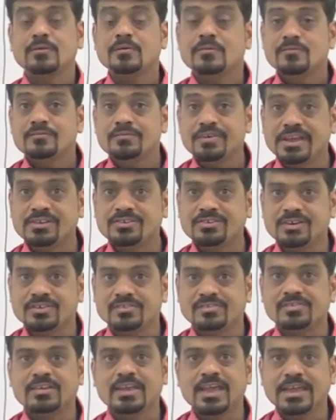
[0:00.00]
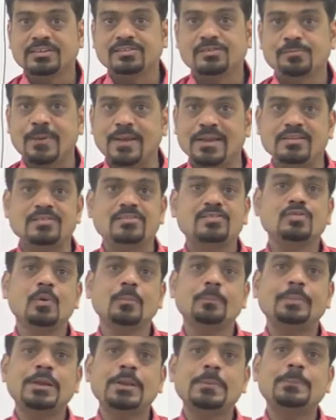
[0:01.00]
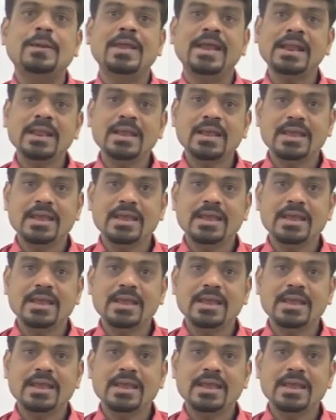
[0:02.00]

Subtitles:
Wages, expense. So prepaid